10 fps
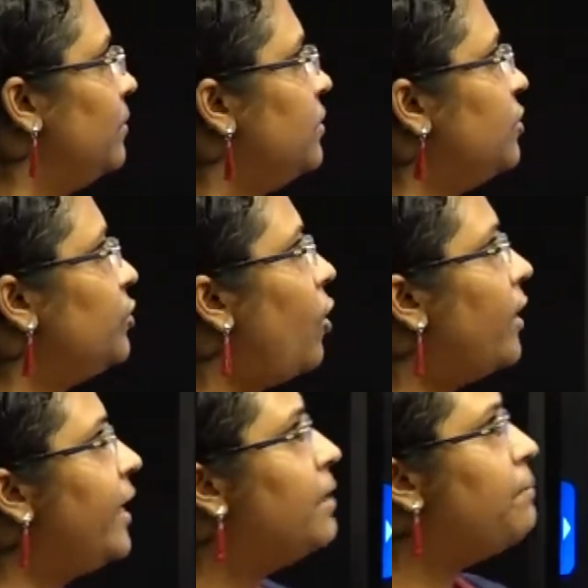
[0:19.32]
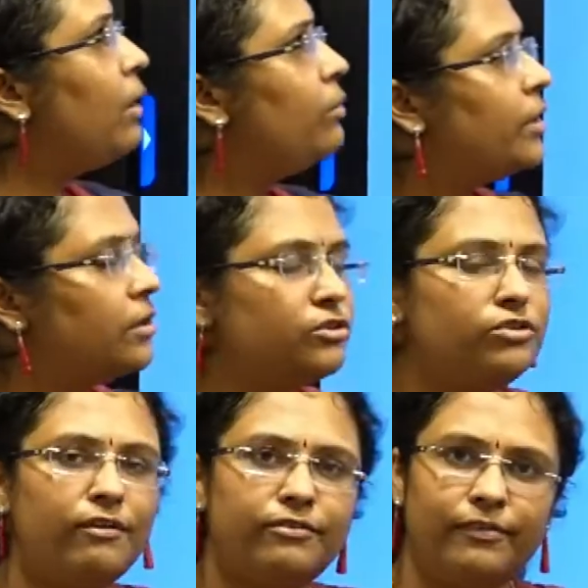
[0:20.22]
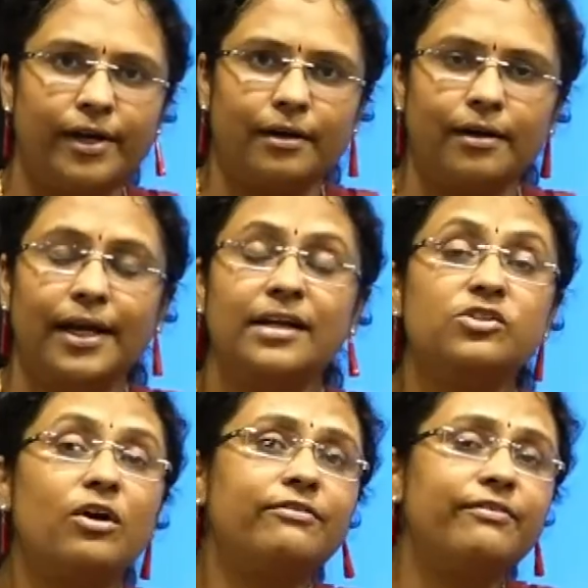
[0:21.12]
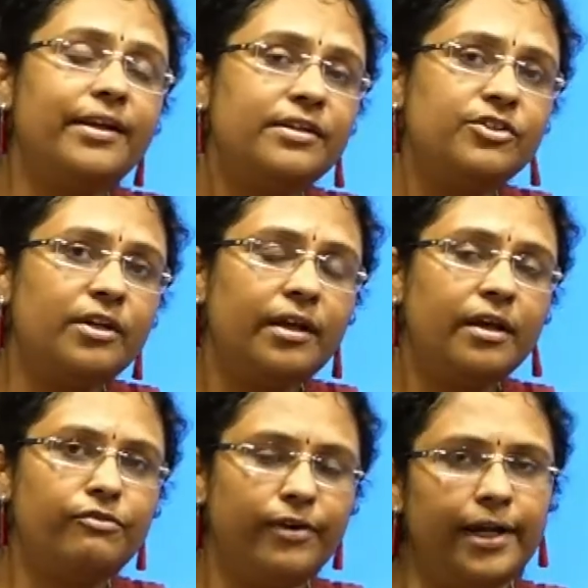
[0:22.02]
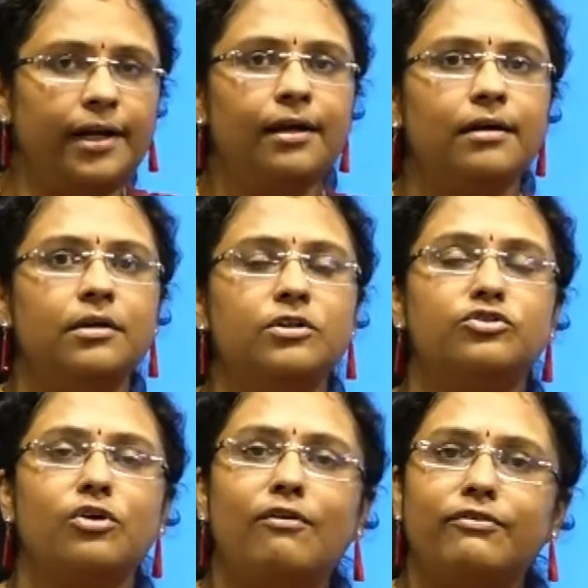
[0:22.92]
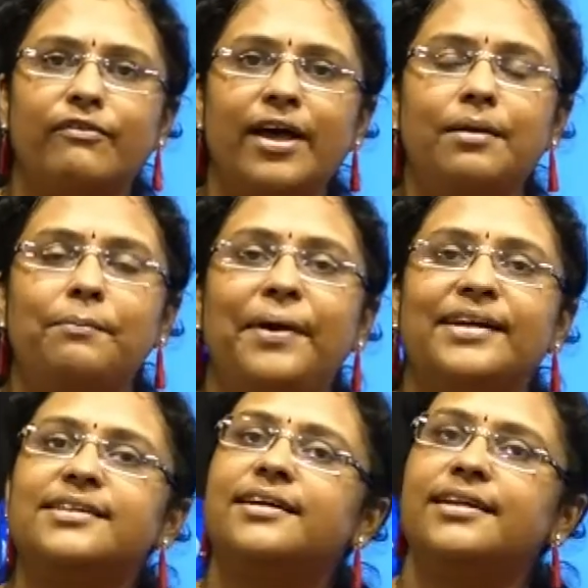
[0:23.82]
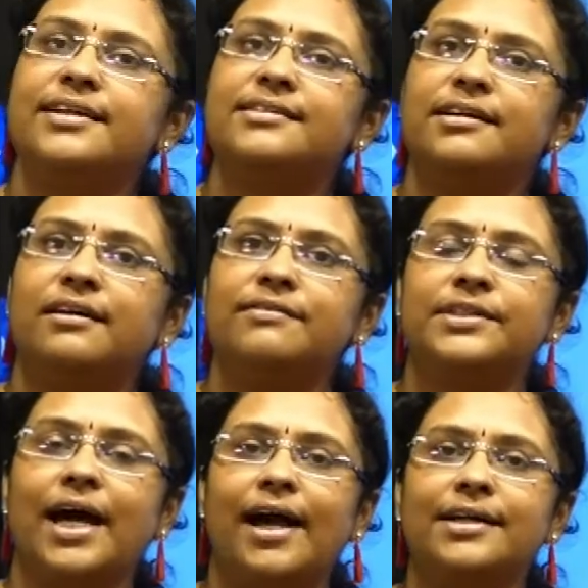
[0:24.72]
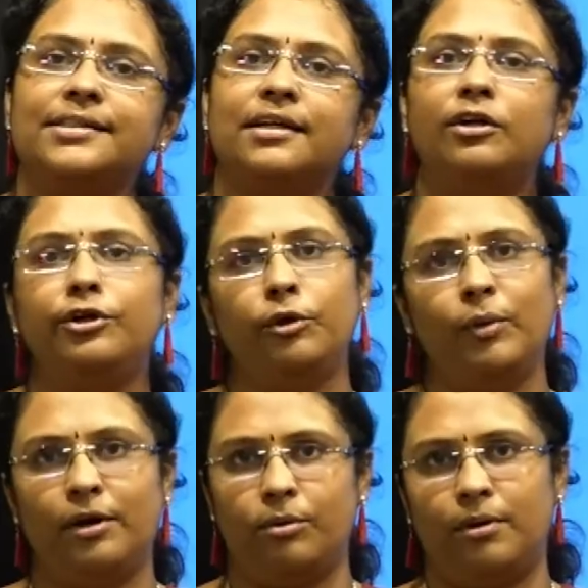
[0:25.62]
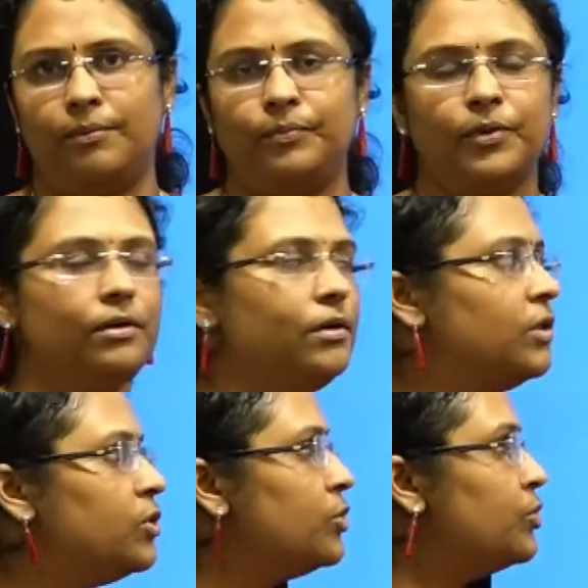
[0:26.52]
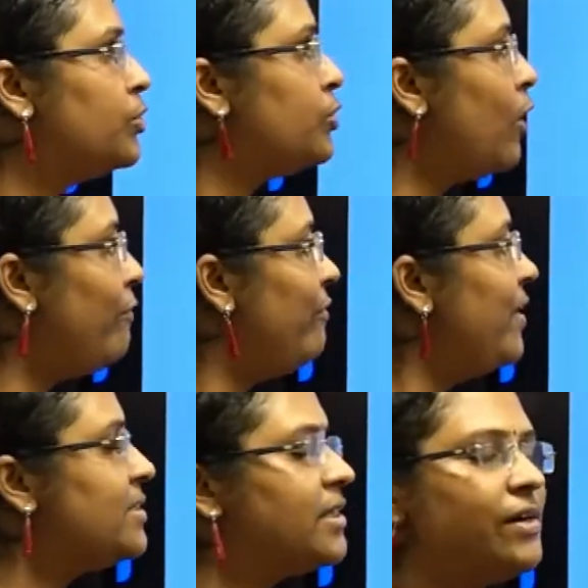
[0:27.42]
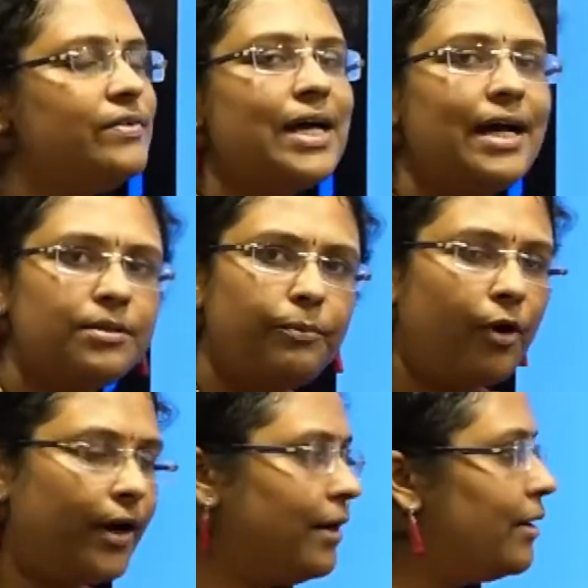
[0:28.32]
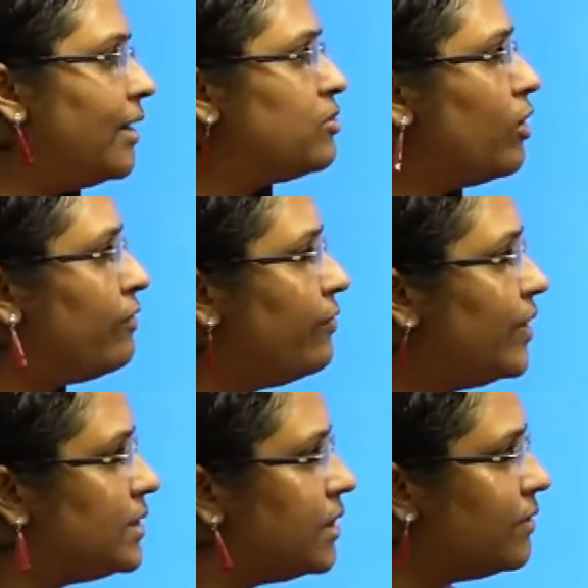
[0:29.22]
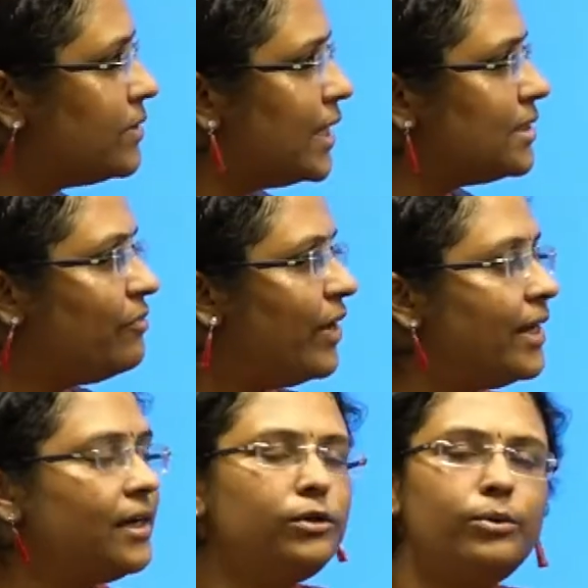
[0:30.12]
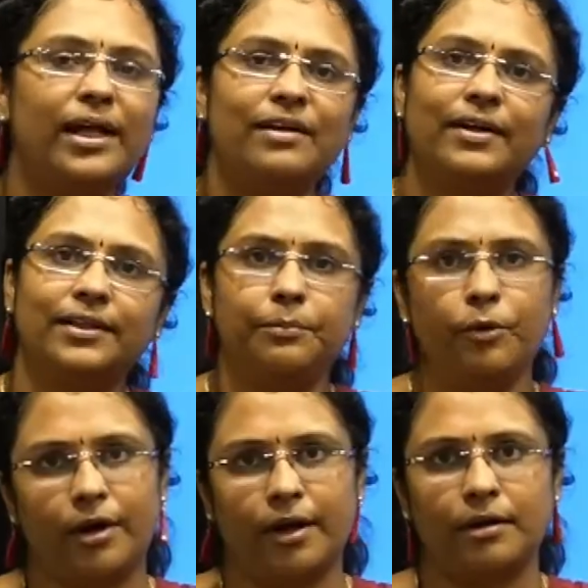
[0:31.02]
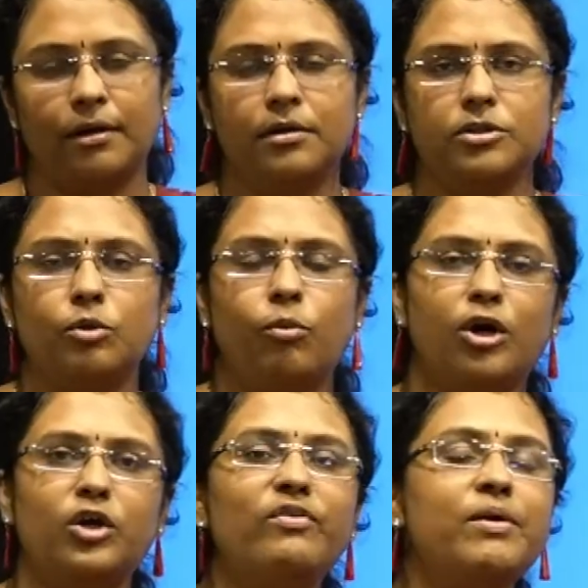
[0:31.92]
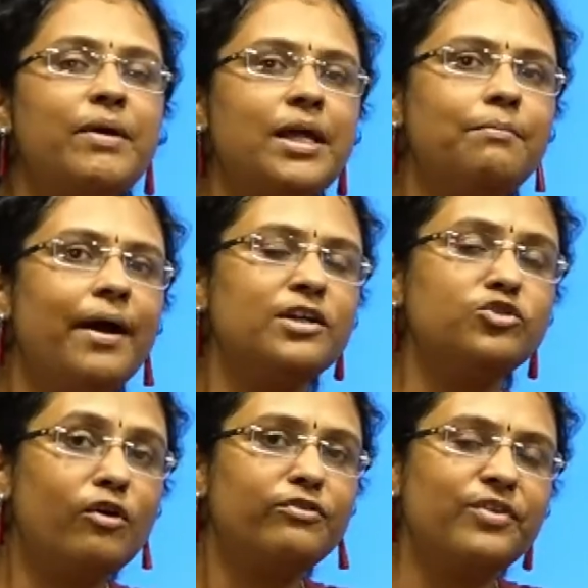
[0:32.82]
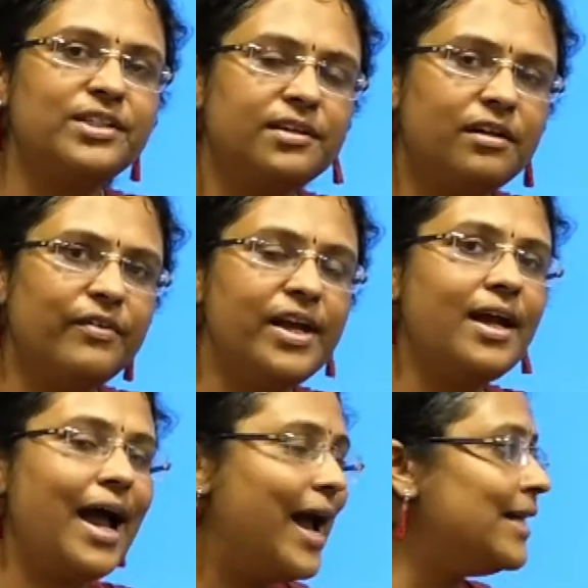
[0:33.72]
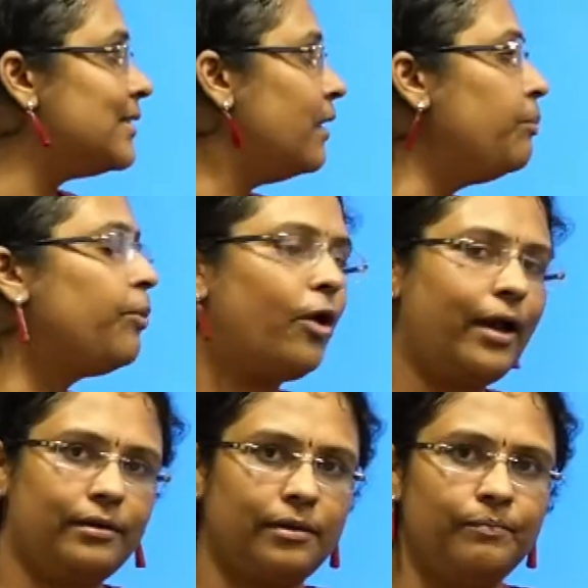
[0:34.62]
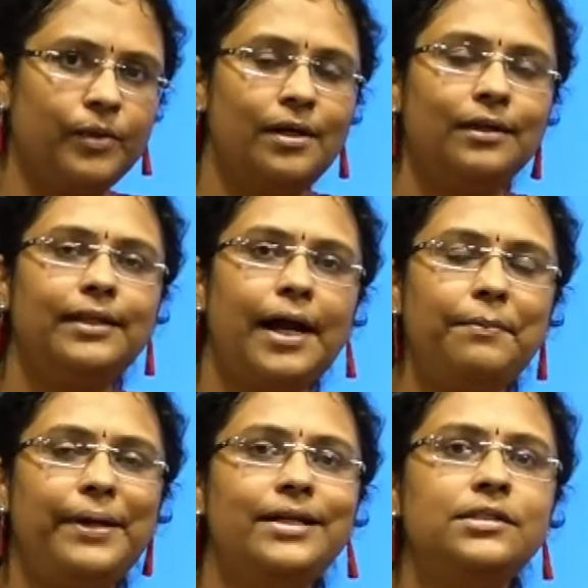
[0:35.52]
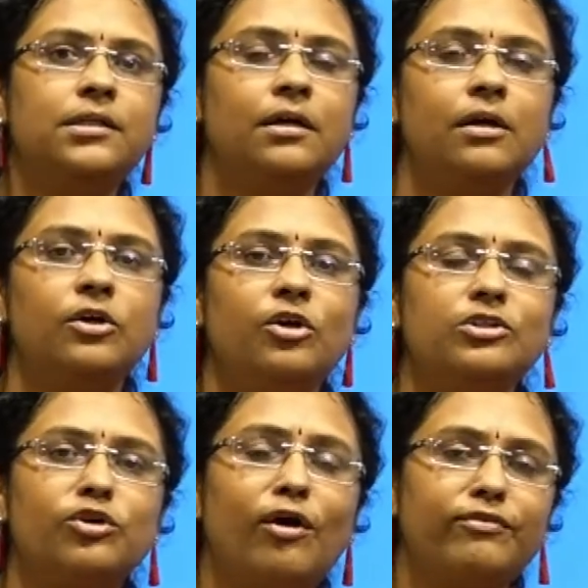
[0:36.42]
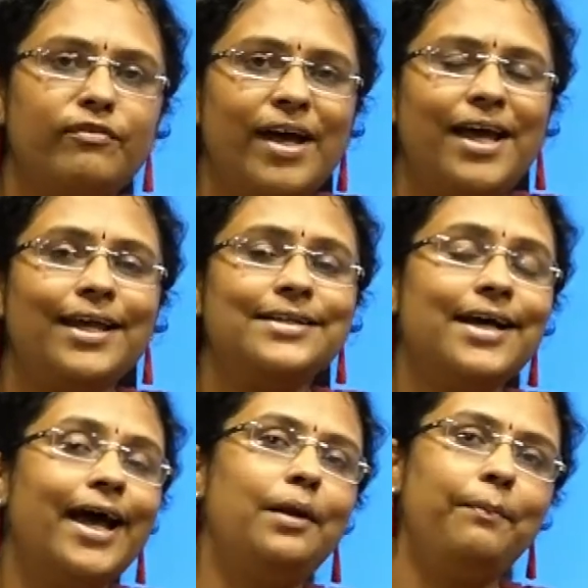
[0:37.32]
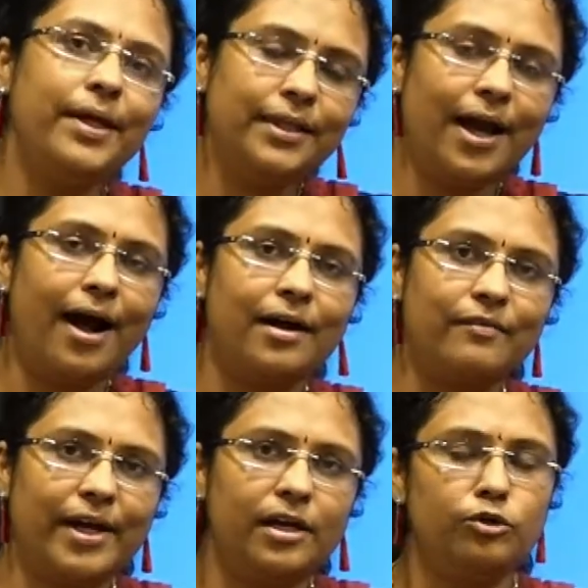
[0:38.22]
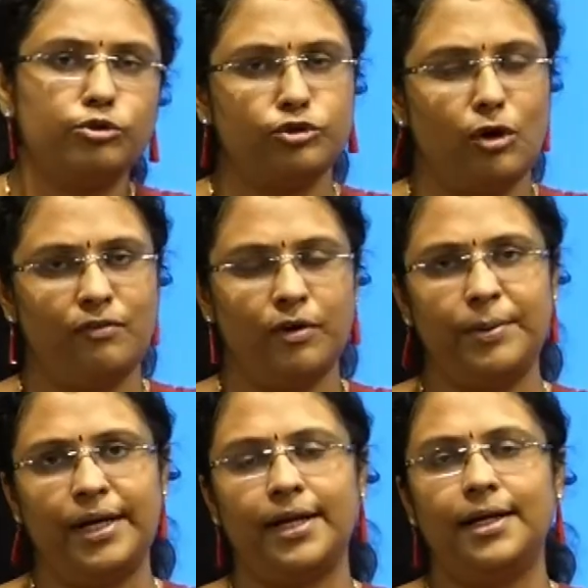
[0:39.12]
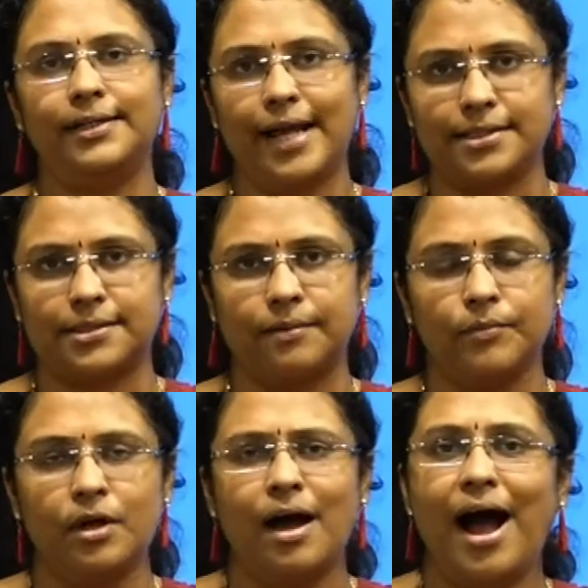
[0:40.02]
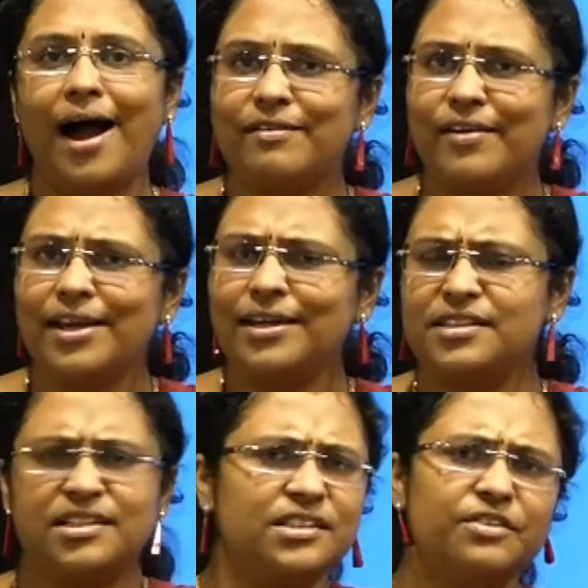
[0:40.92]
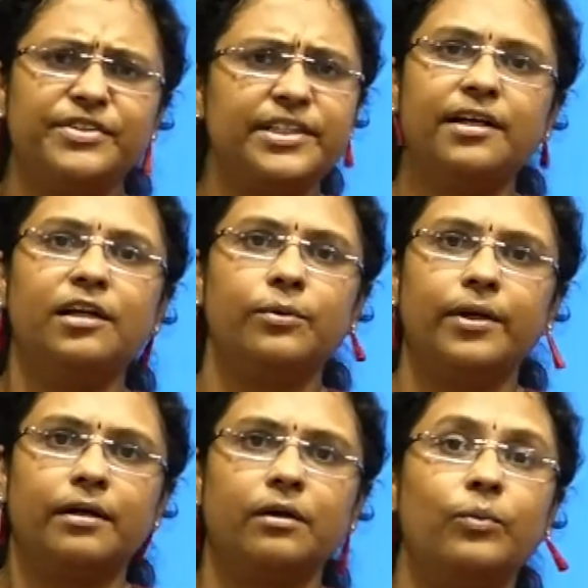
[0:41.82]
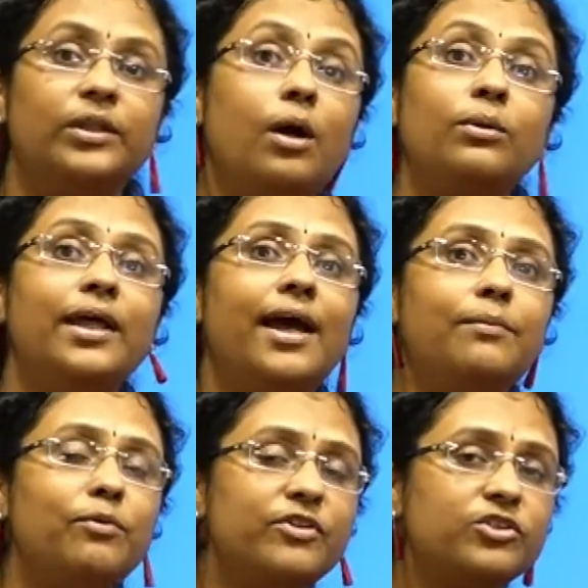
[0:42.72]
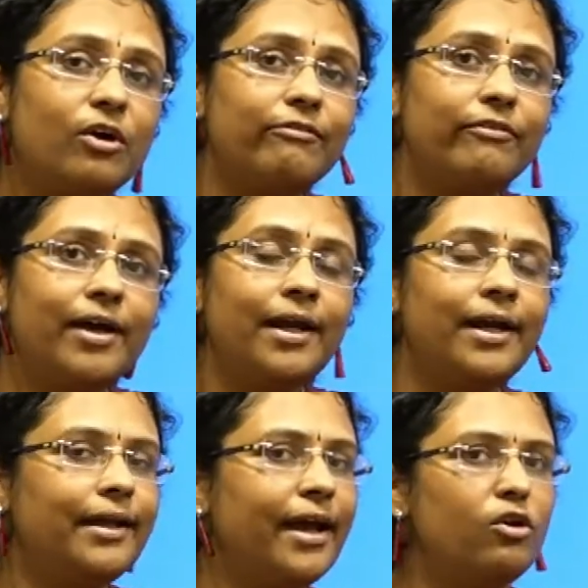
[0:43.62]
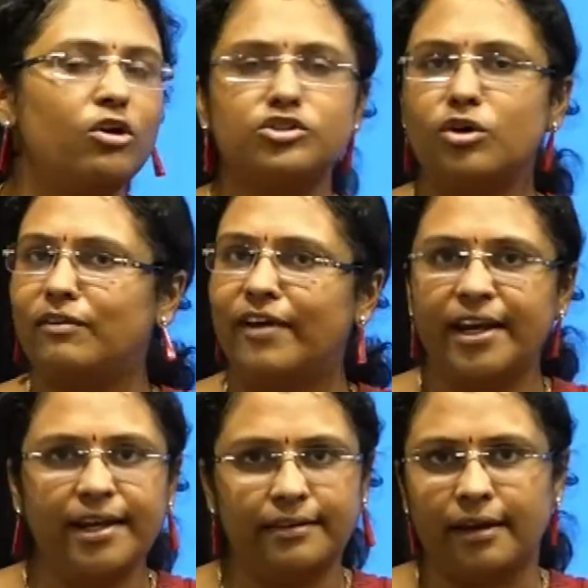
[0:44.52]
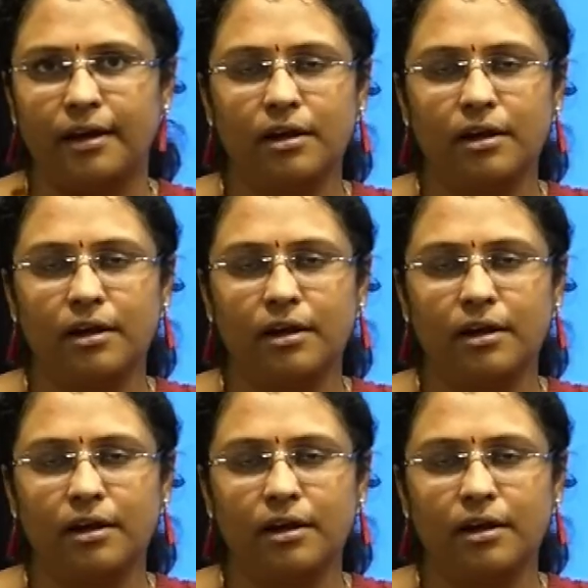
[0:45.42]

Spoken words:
So, talking about software, in software engineering field, software basically serves as dual role. So, software serves as a product and software serves as a vehicle to deliver that product. So, what do we mean by software serving as a product? That means your software is helping the hardware to solve a particular task. Hardware is just a physical unit. Without the help of the software, it cannot solve anything.